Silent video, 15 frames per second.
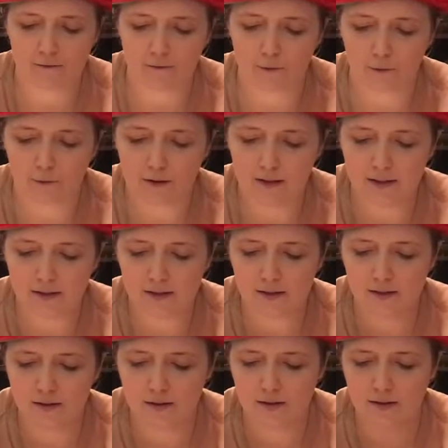fold it,
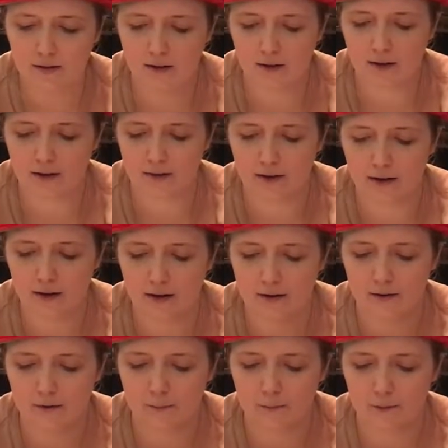and then
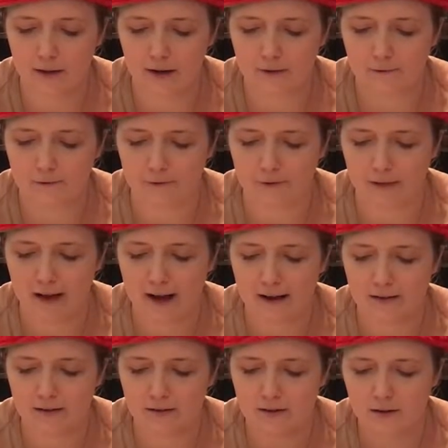bring it
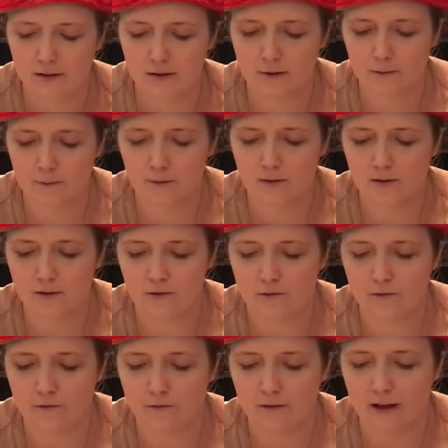flat. Once
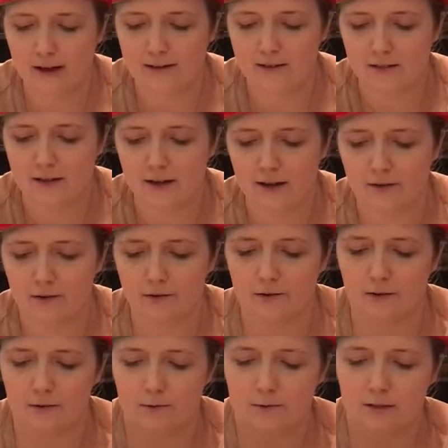you've flattened that, you're going
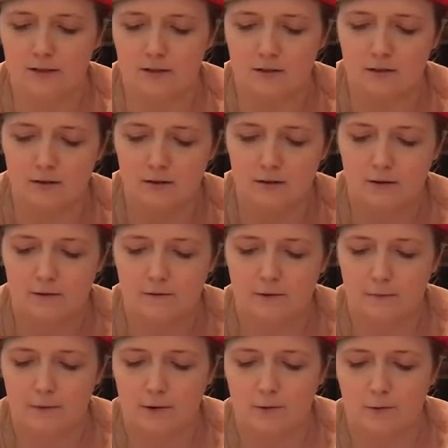to crease
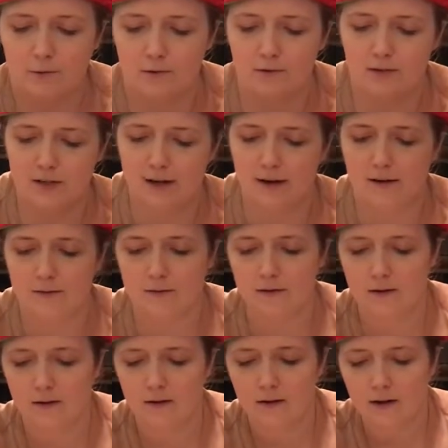from the corner down,
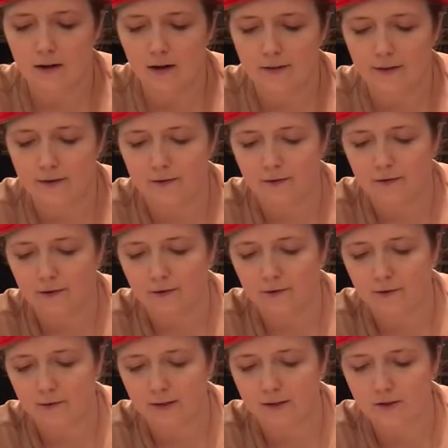and then you're going to
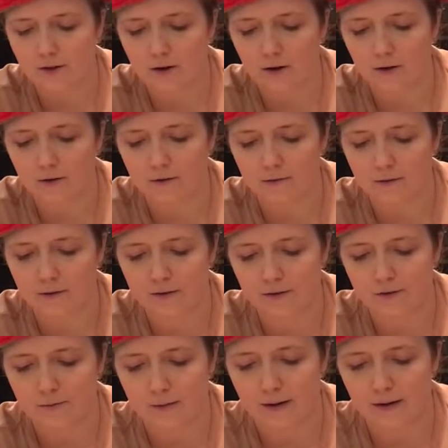crease over
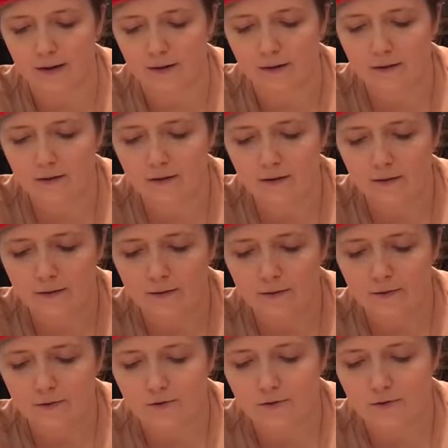this way.
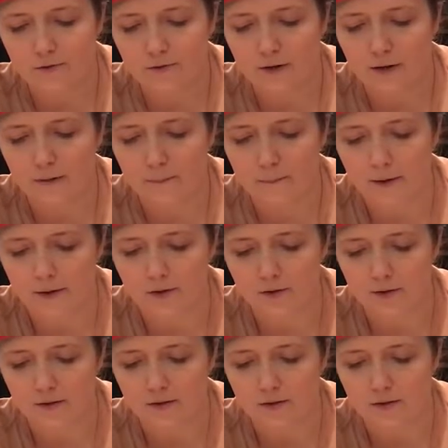Try to make
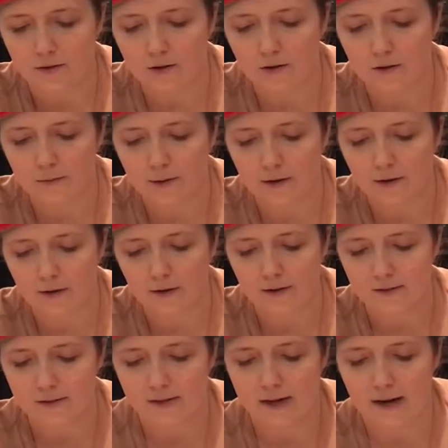sure this is all the way
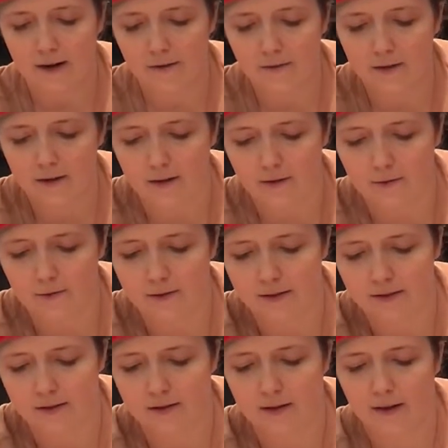across, down, and
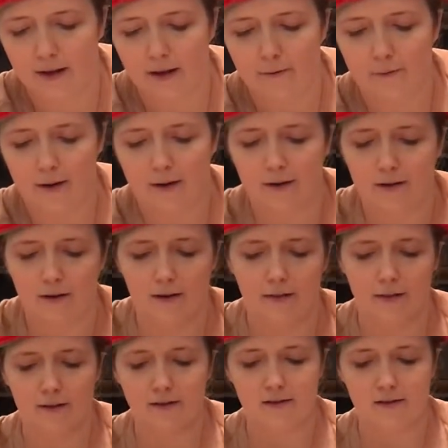crease that way. And then the